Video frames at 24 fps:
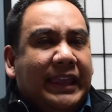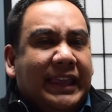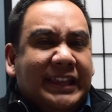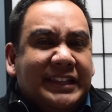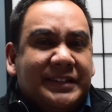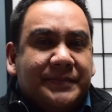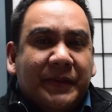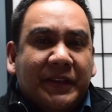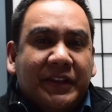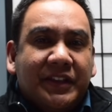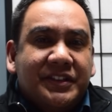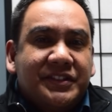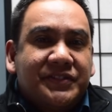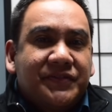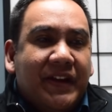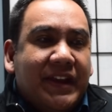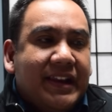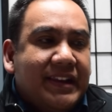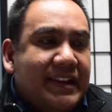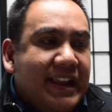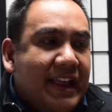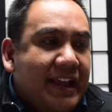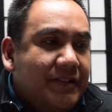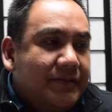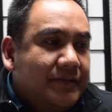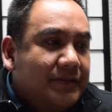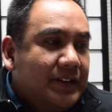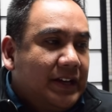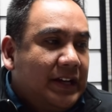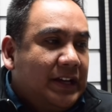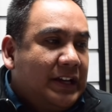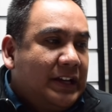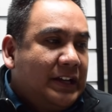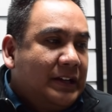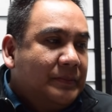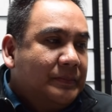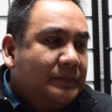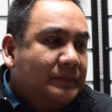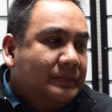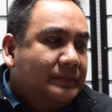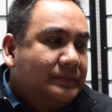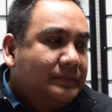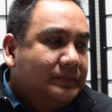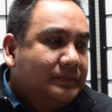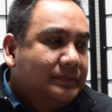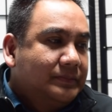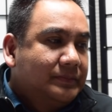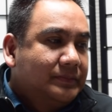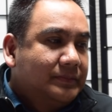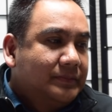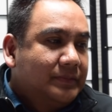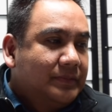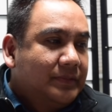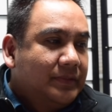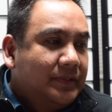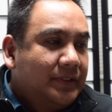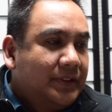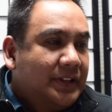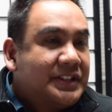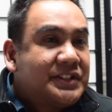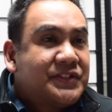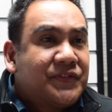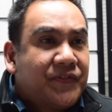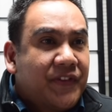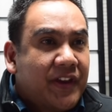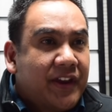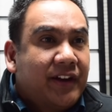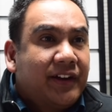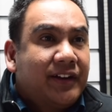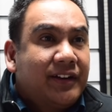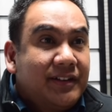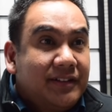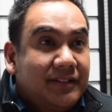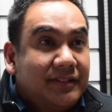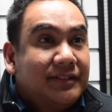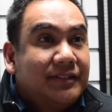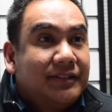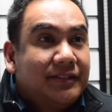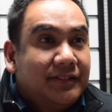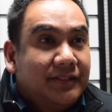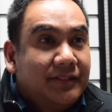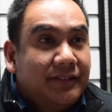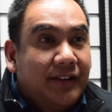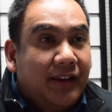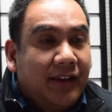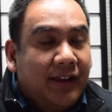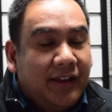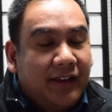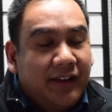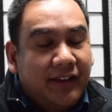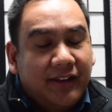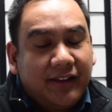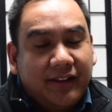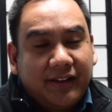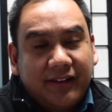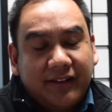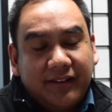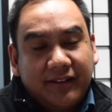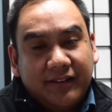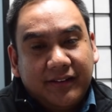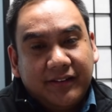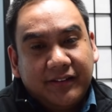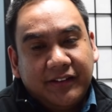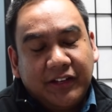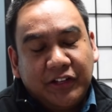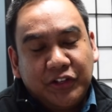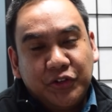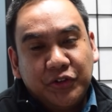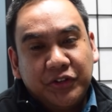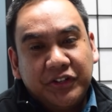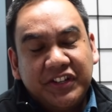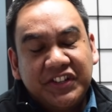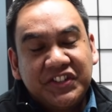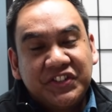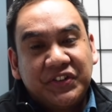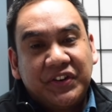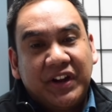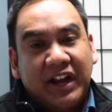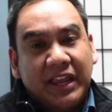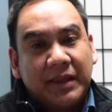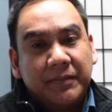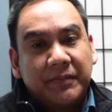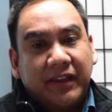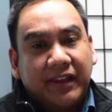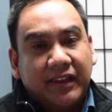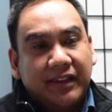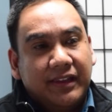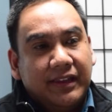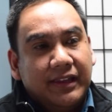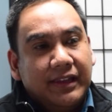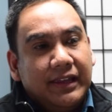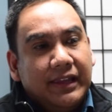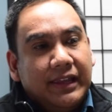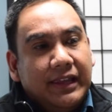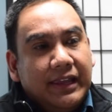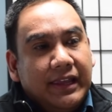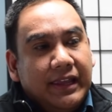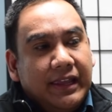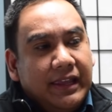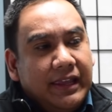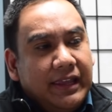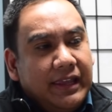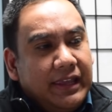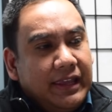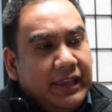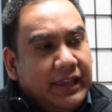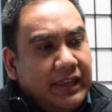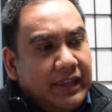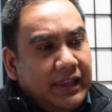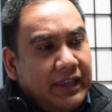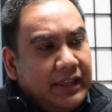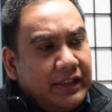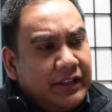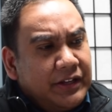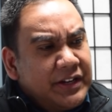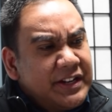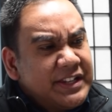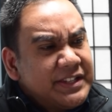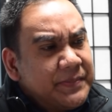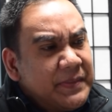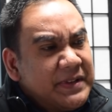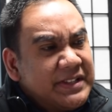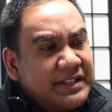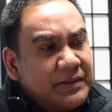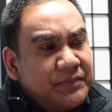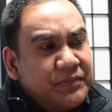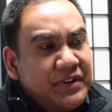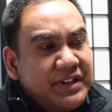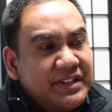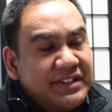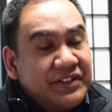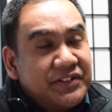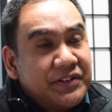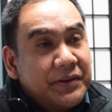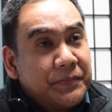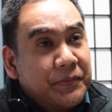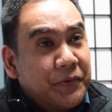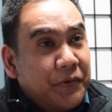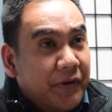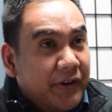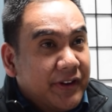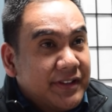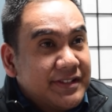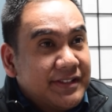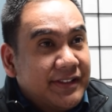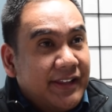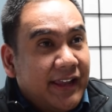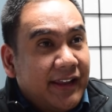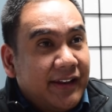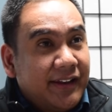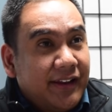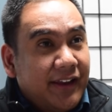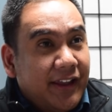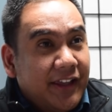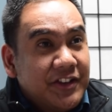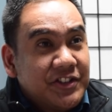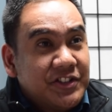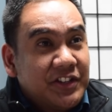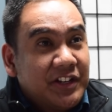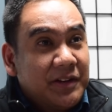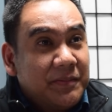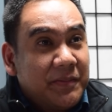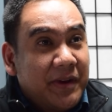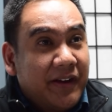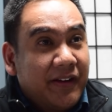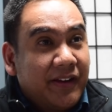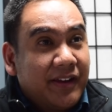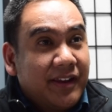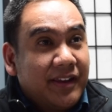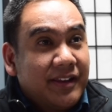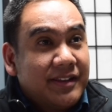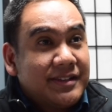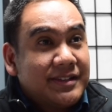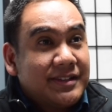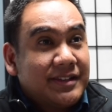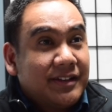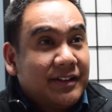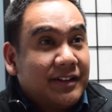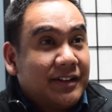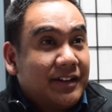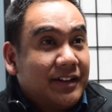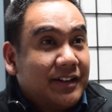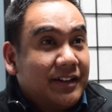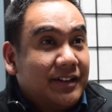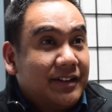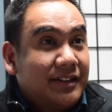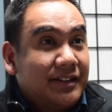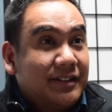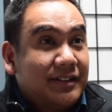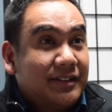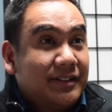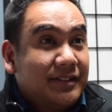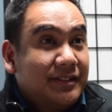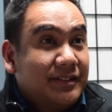Yes, because right now, this fear that you're describing, there has been some recent reports that Asian Americans are